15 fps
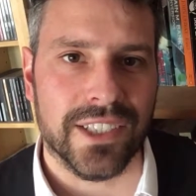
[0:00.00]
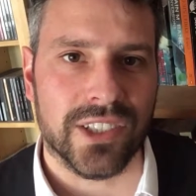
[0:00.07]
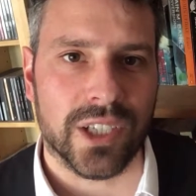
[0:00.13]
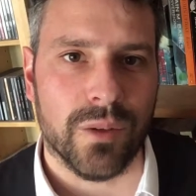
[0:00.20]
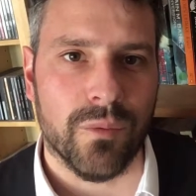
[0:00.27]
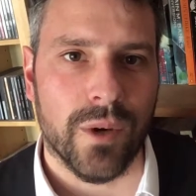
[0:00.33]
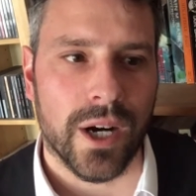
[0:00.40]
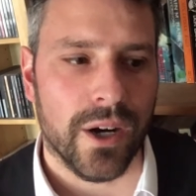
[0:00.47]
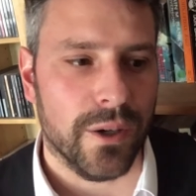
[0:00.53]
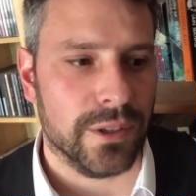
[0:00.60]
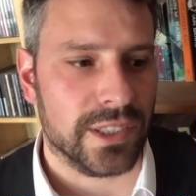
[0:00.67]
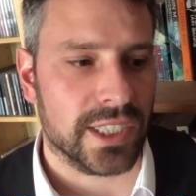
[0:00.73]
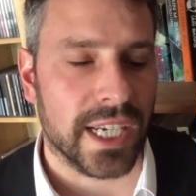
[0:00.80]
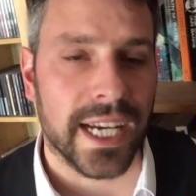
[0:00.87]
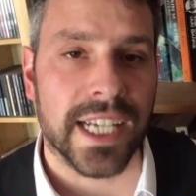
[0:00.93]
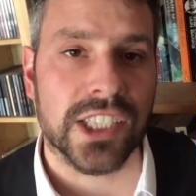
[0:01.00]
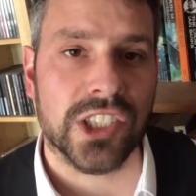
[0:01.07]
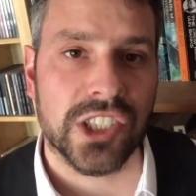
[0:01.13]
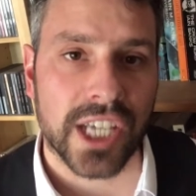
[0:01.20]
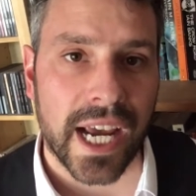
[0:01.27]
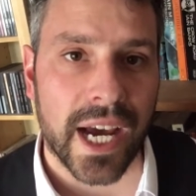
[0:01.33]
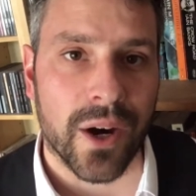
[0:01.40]
somewhere, I would say, let's
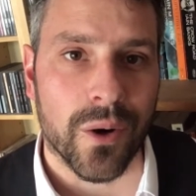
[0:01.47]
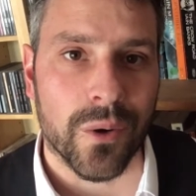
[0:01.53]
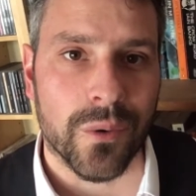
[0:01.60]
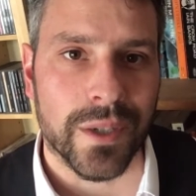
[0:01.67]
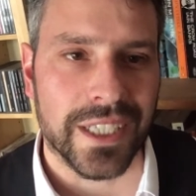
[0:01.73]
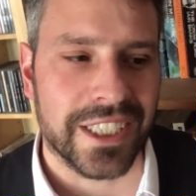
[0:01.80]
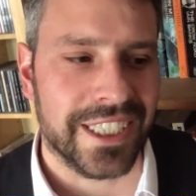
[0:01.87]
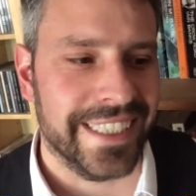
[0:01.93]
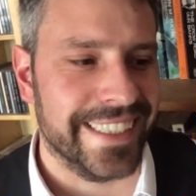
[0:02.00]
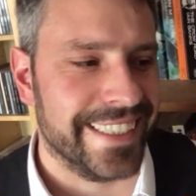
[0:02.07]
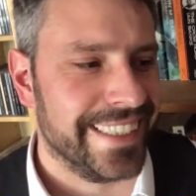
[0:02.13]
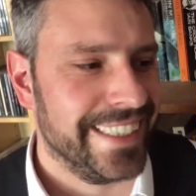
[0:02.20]
gel, which...